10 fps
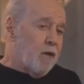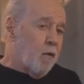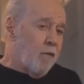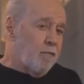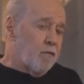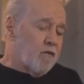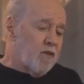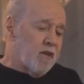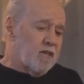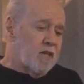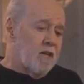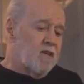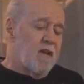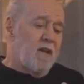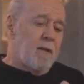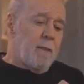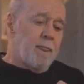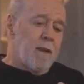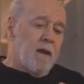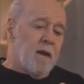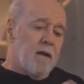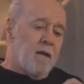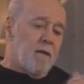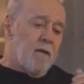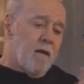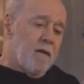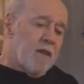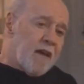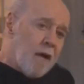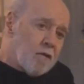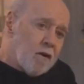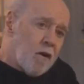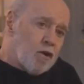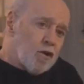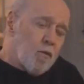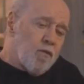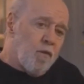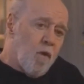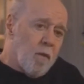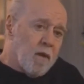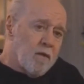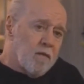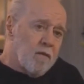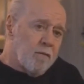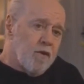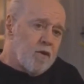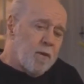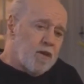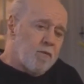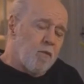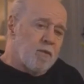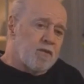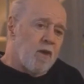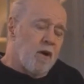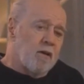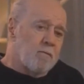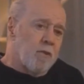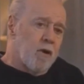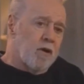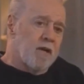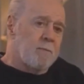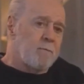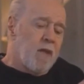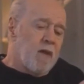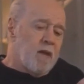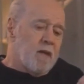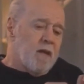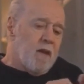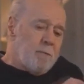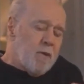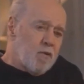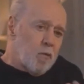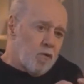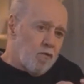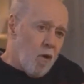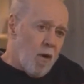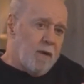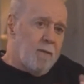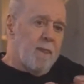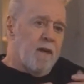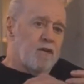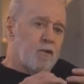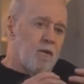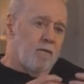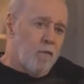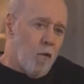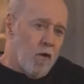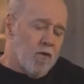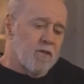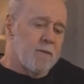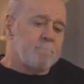all through the 60s, the counterculture was forming. The free speech movement started in Berkeley. The hippies were growing into a force.